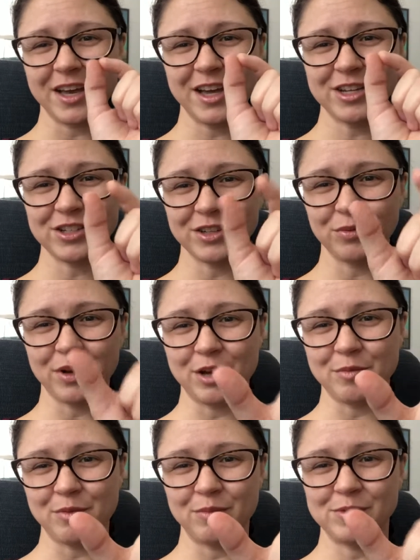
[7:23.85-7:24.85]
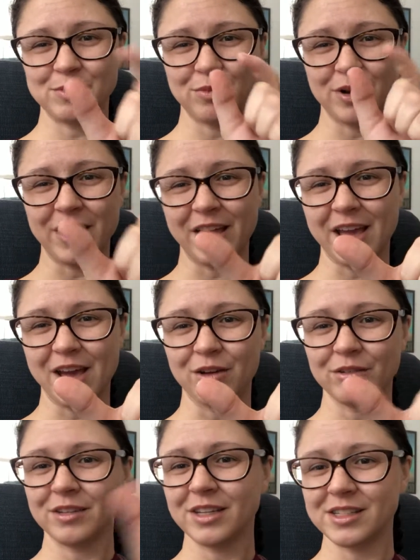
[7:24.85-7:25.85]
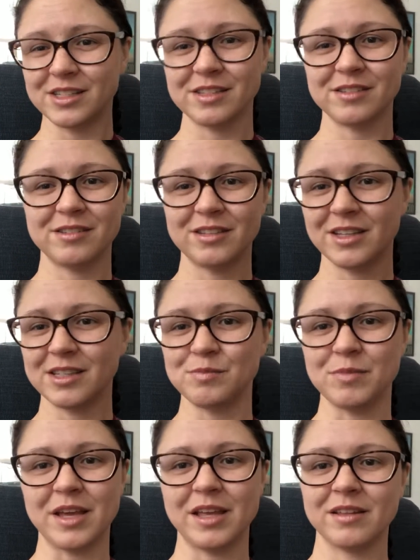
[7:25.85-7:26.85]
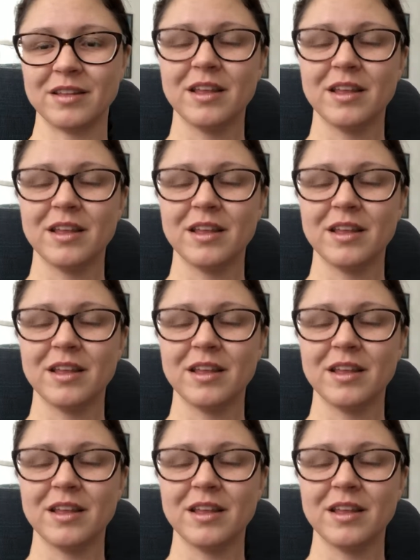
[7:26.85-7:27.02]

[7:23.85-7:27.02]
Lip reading: I actually recommend spreading out. That's me.